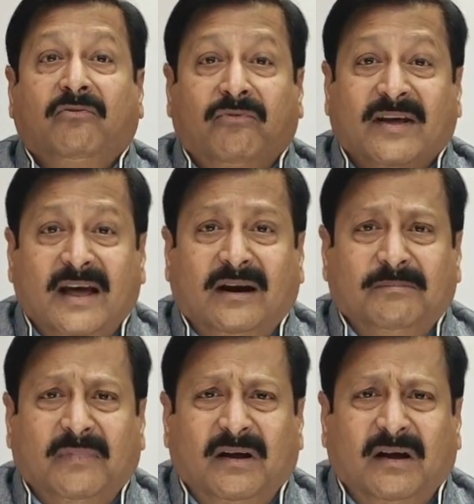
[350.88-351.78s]
Whether
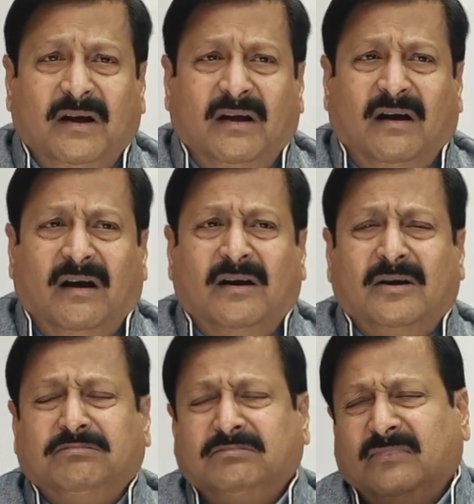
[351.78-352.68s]

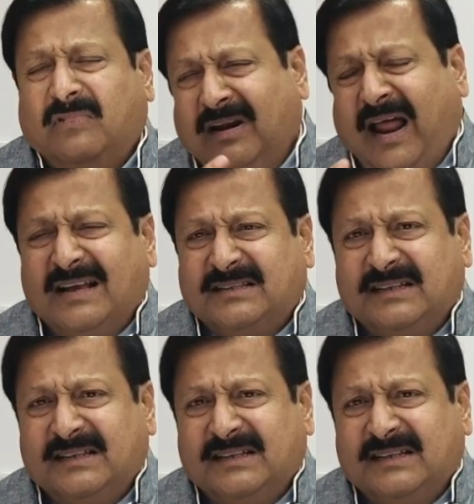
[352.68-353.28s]
a glass